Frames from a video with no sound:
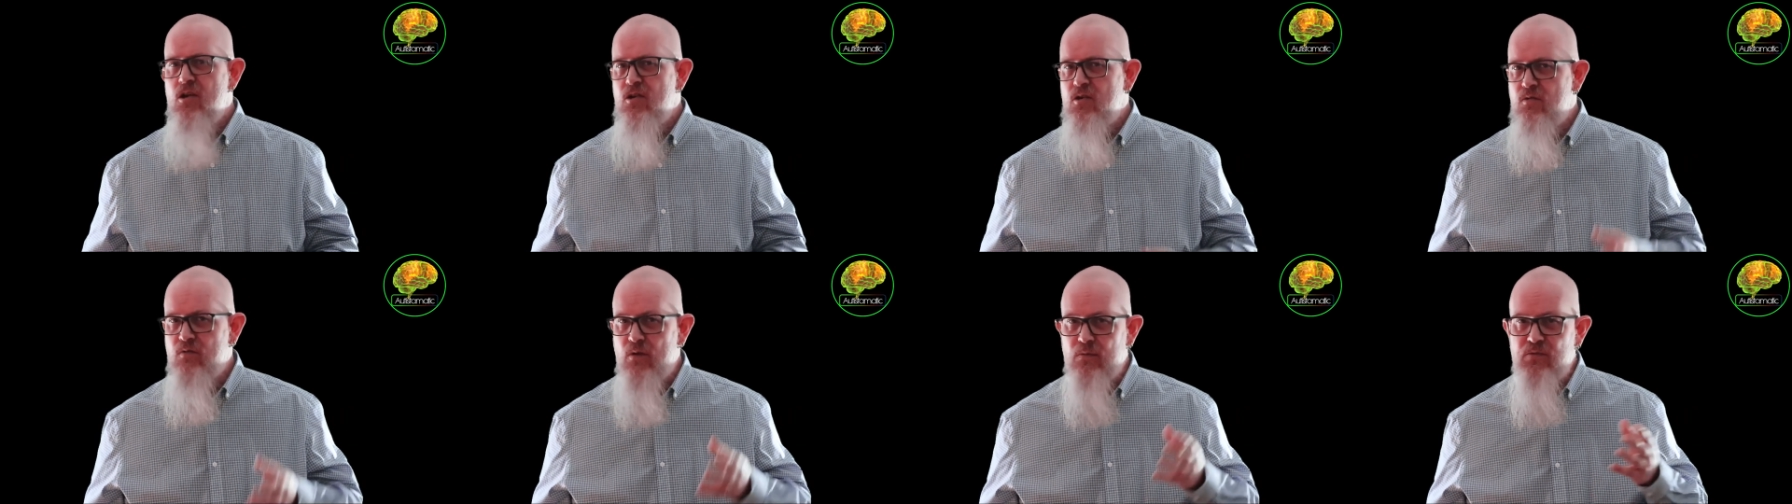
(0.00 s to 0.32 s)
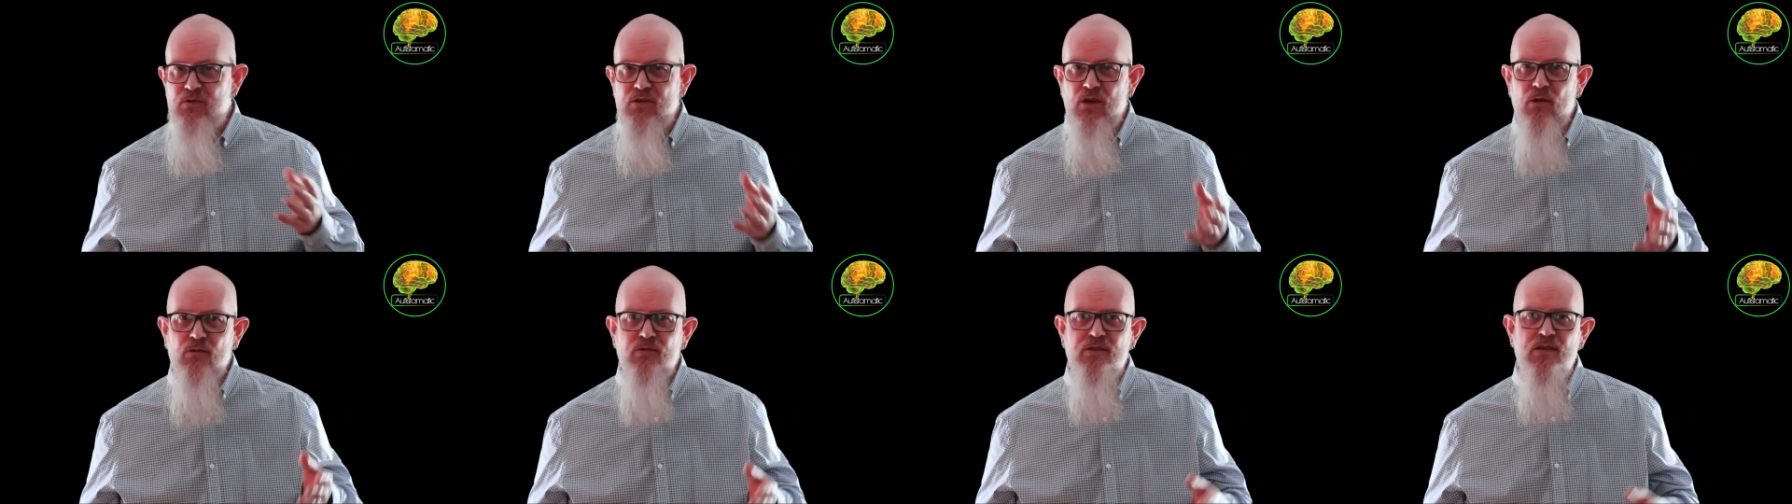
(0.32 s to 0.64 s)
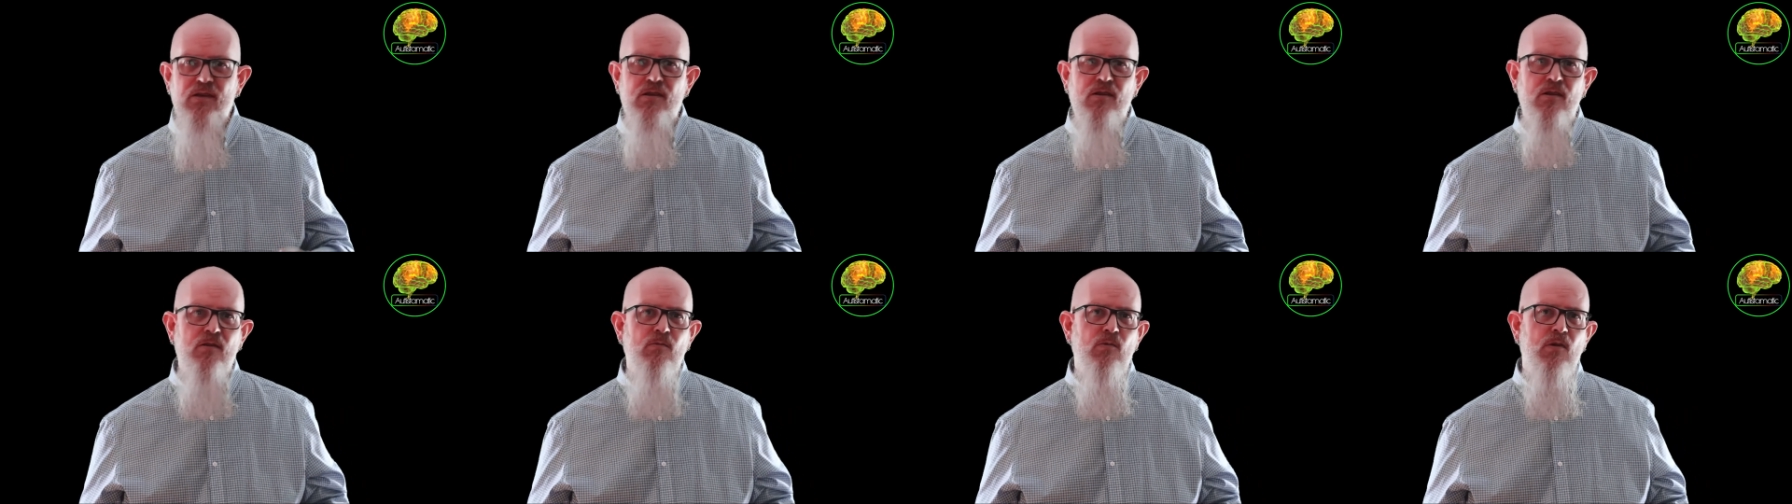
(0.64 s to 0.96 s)
To rub
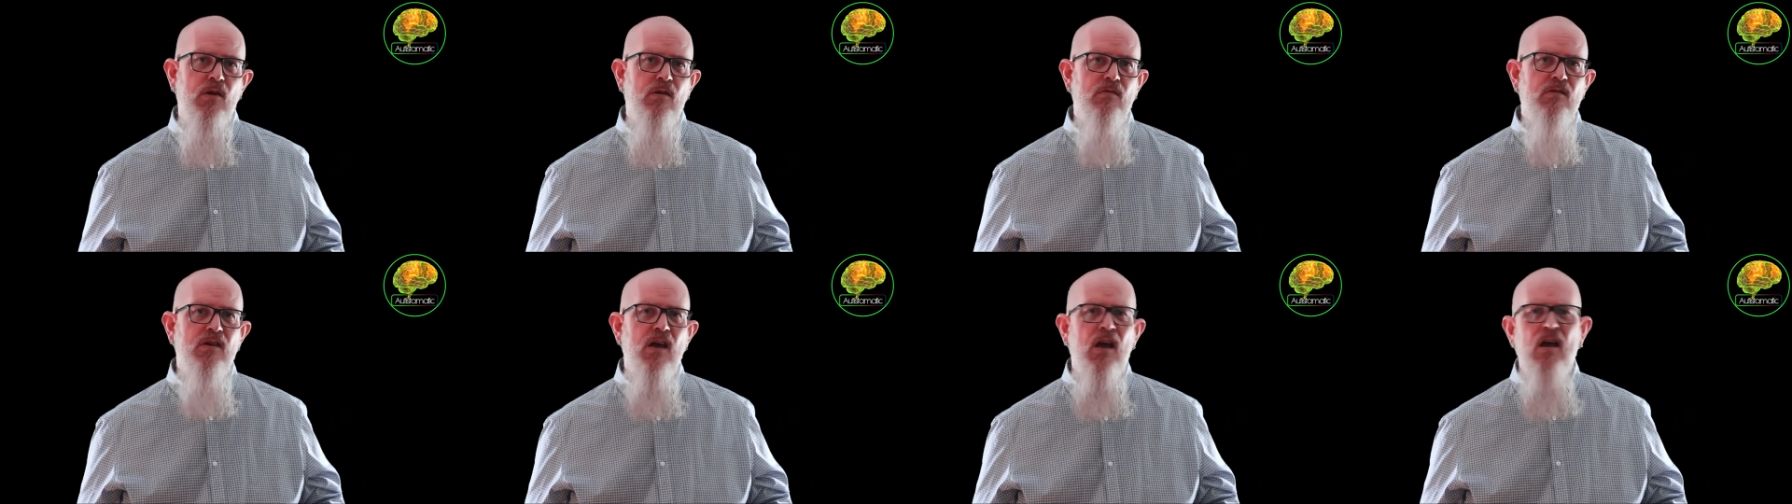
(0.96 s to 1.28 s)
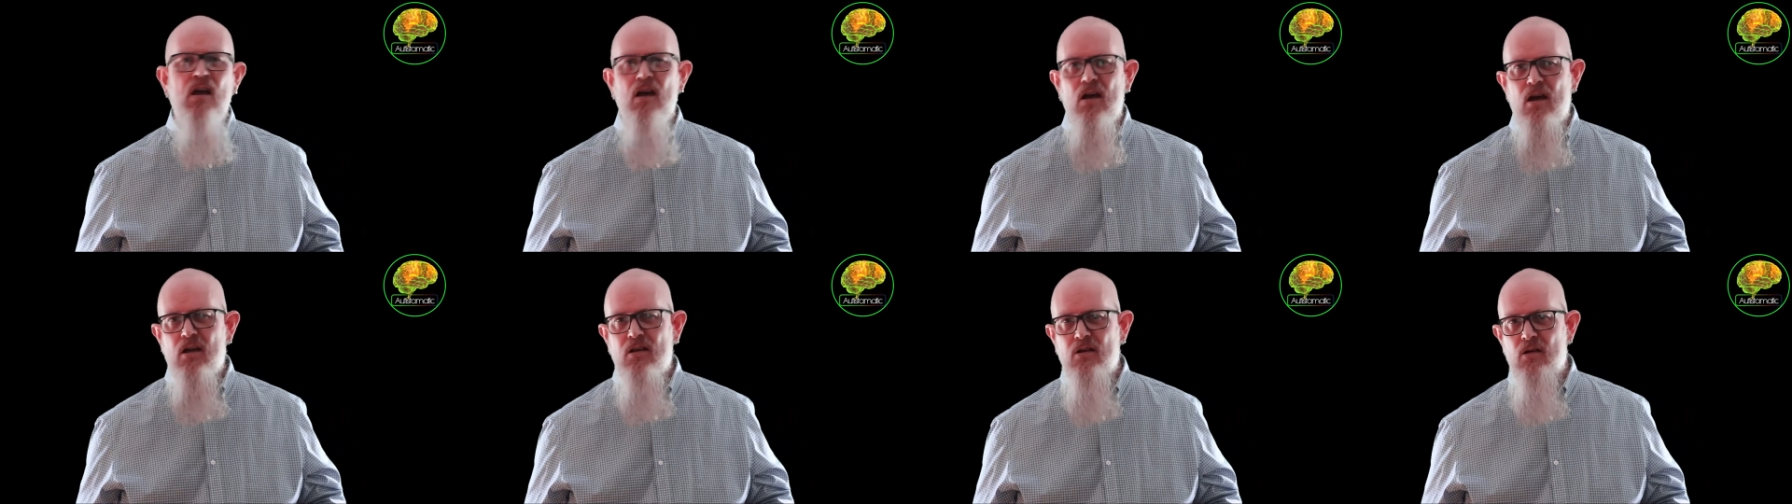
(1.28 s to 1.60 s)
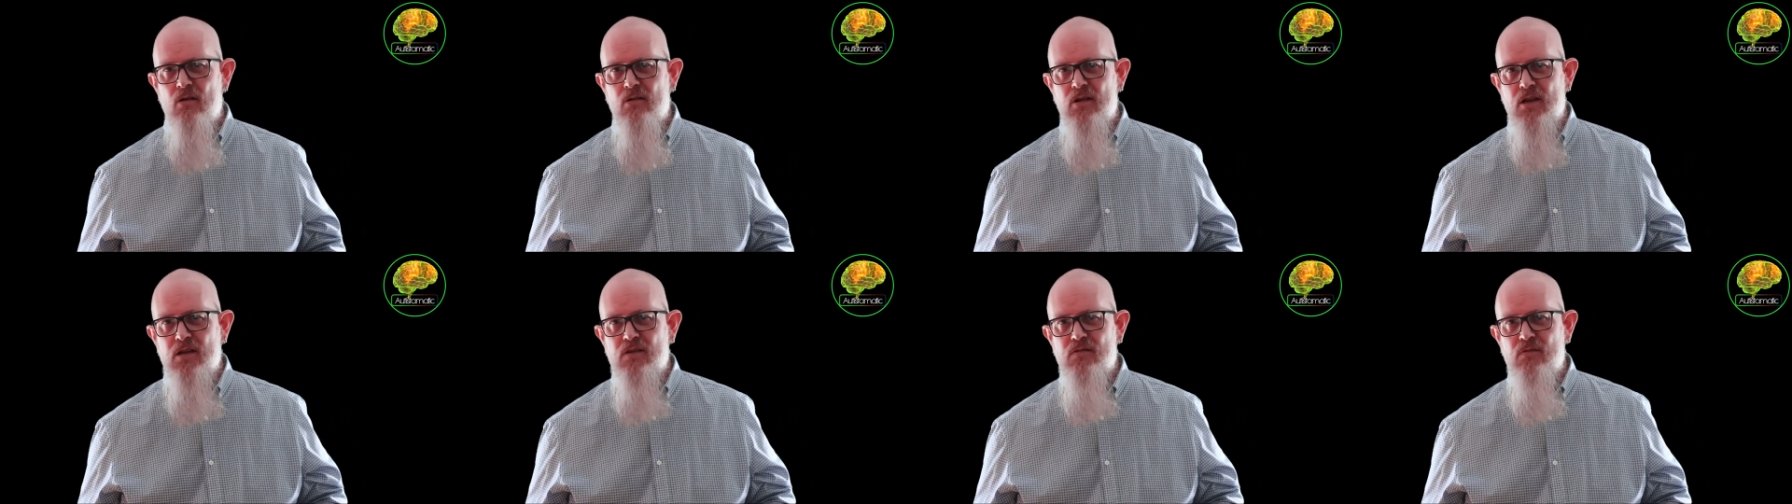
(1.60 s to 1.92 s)
salt into the wound, her
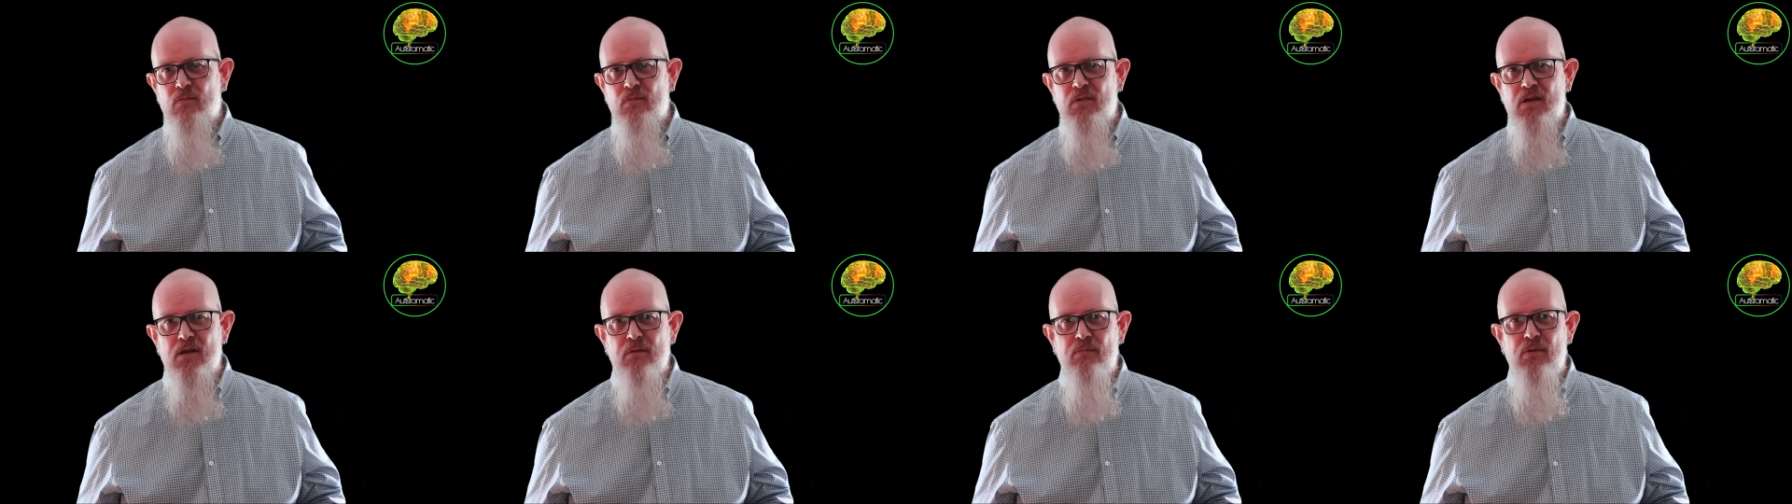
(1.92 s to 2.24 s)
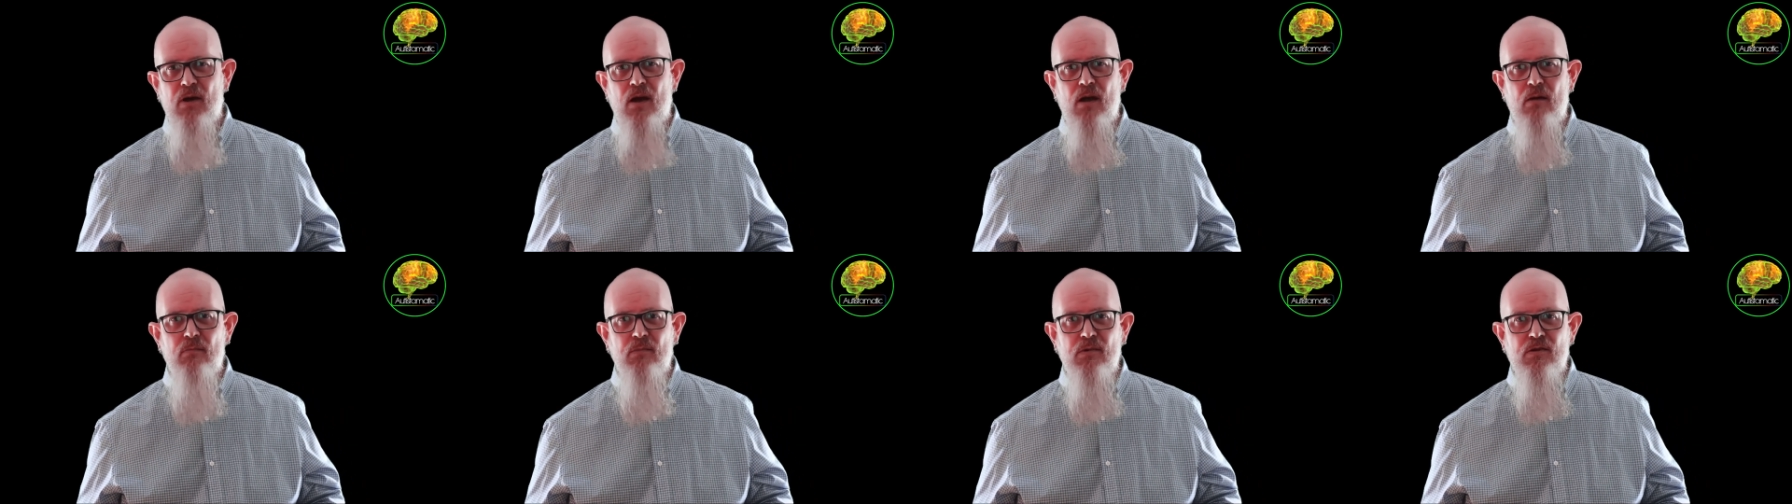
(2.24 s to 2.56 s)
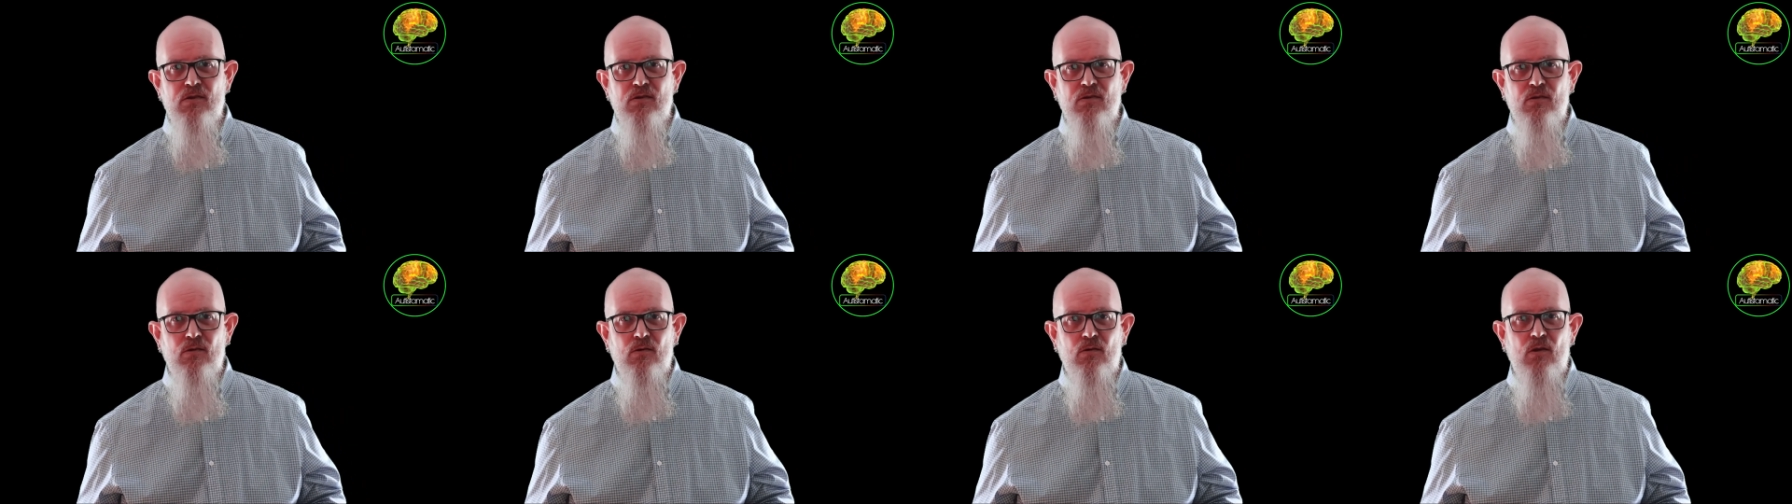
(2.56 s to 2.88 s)
colleagues from the
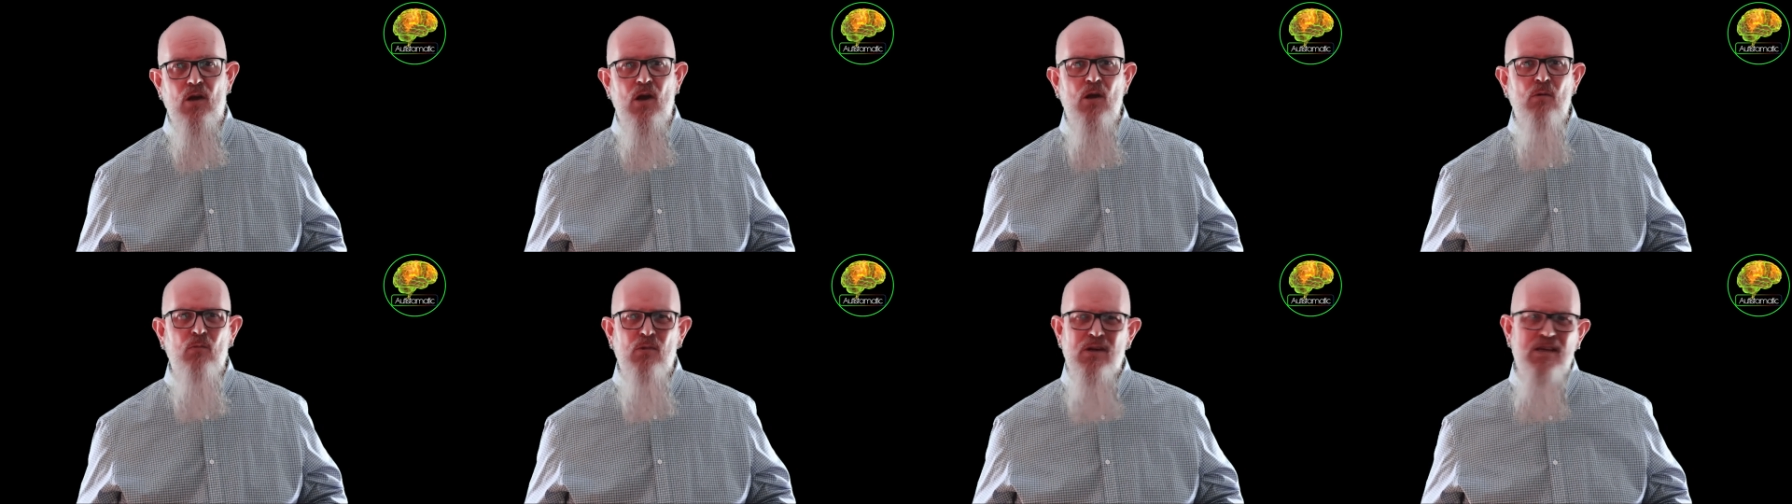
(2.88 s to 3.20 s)
department store